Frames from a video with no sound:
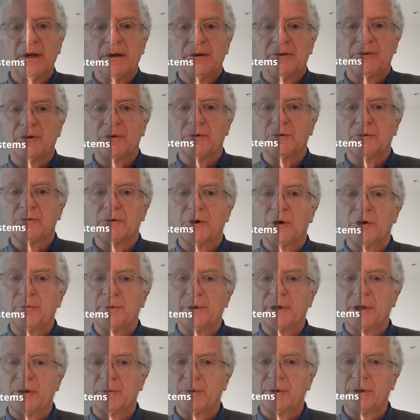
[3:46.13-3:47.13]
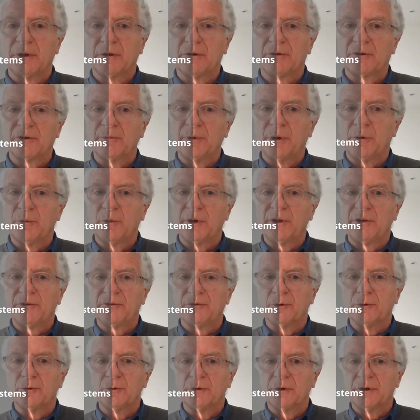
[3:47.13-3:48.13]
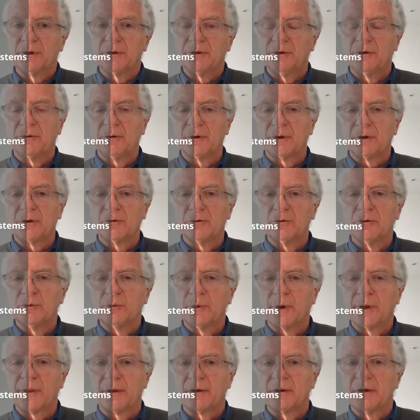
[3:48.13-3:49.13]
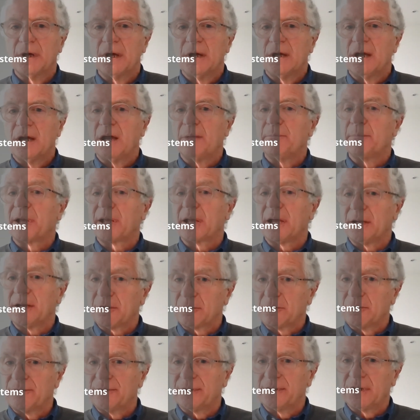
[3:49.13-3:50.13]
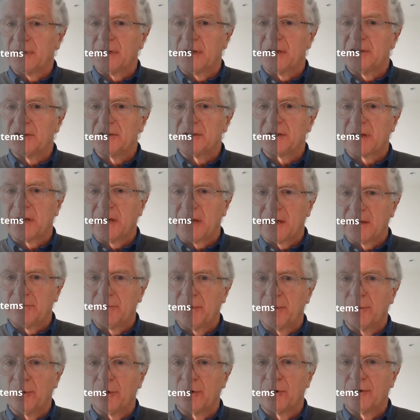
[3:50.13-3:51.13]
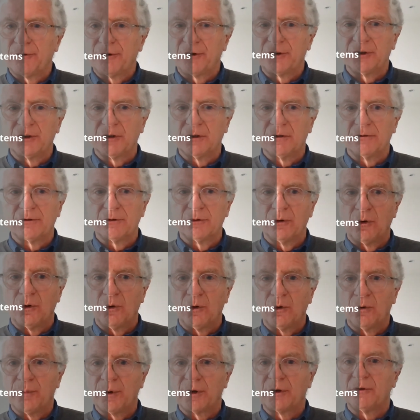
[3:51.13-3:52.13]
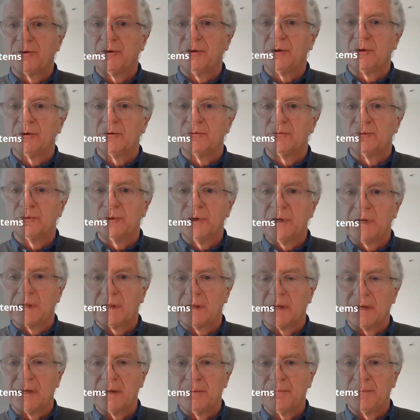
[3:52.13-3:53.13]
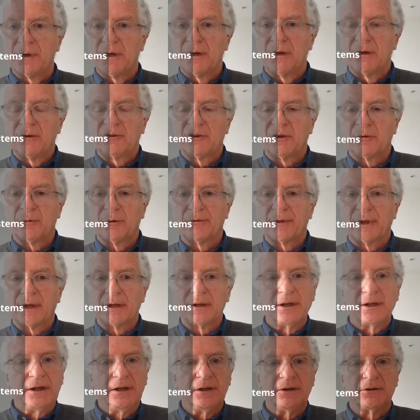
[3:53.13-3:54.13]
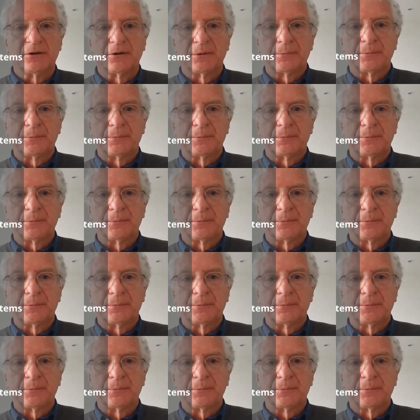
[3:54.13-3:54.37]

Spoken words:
so opening windows can be wasteful during cool weather, and mechanical ventilation can be more efficient overall because you can reclaim some of that heat.